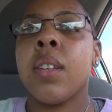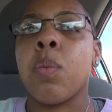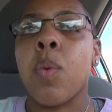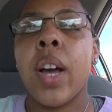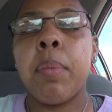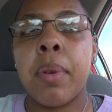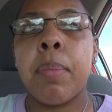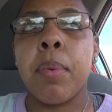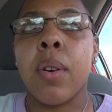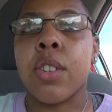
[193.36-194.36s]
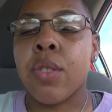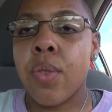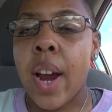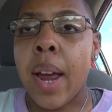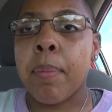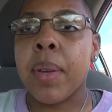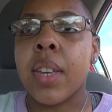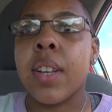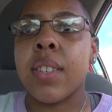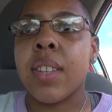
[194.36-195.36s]
white people are trapped
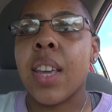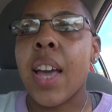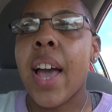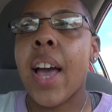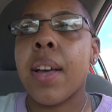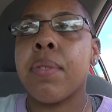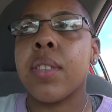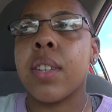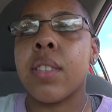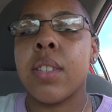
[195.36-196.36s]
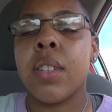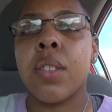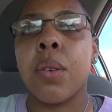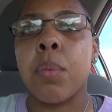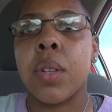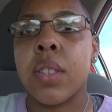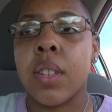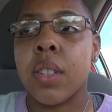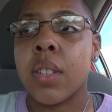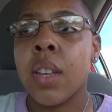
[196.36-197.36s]
because they have to continue with
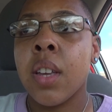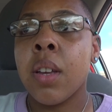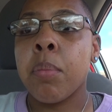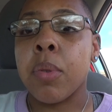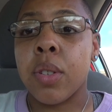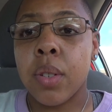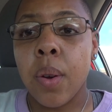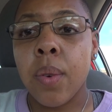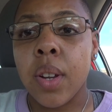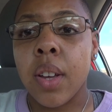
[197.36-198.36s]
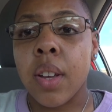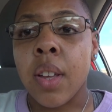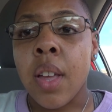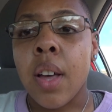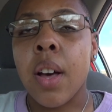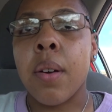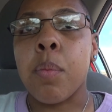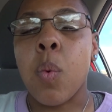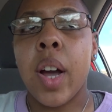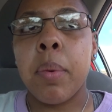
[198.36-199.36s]
this persona
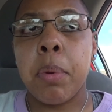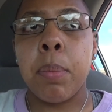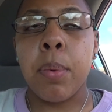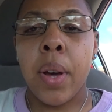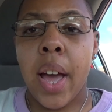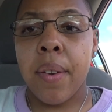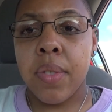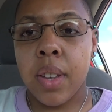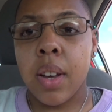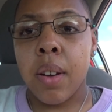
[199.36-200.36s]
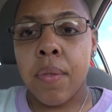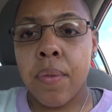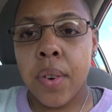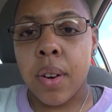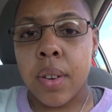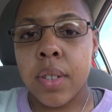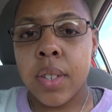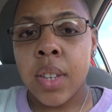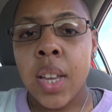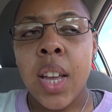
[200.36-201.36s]
of white people have to come
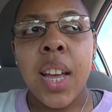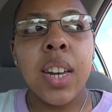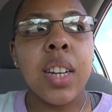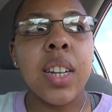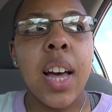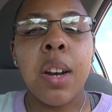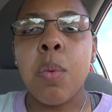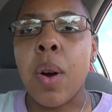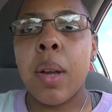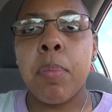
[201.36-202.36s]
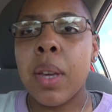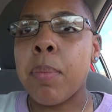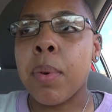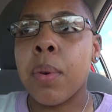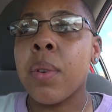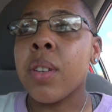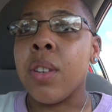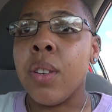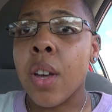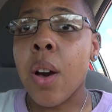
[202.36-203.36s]
first. And a lot of white people
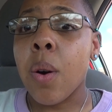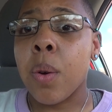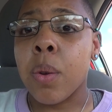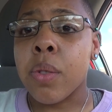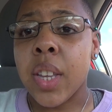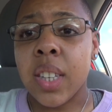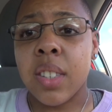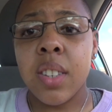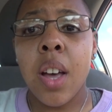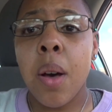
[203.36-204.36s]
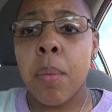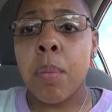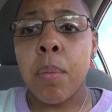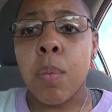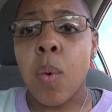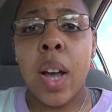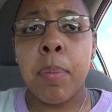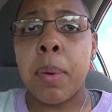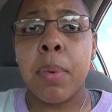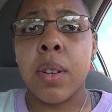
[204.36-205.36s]
know that some
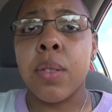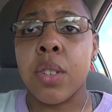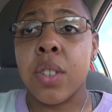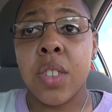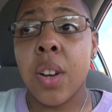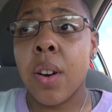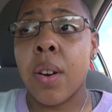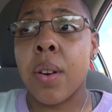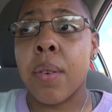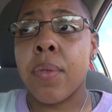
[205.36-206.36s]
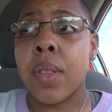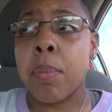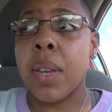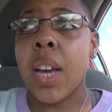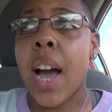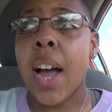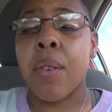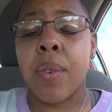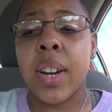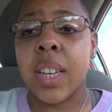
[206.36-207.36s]
white people don't deserve to be
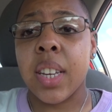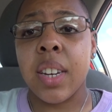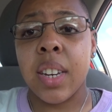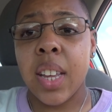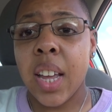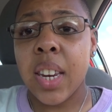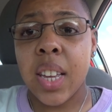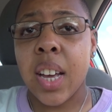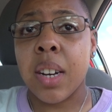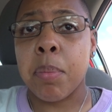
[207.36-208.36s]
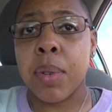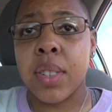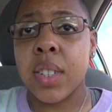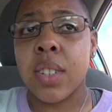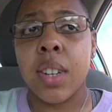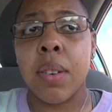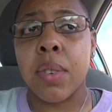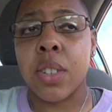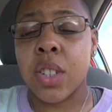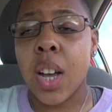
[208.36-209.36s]
high ranking in any kind of position
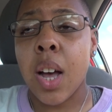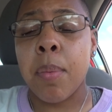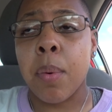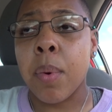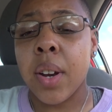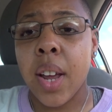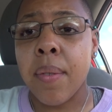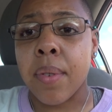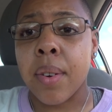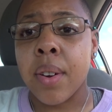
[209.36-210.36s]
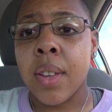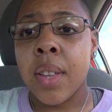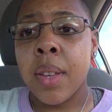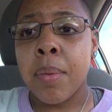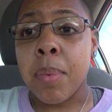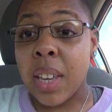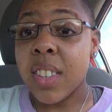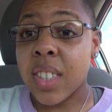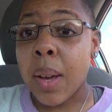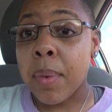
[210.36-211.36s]
of a job or whatever,
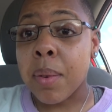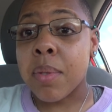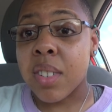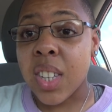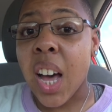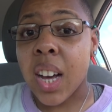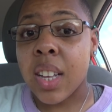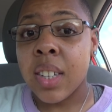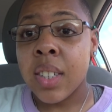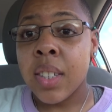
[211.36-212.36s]
because some of them suck.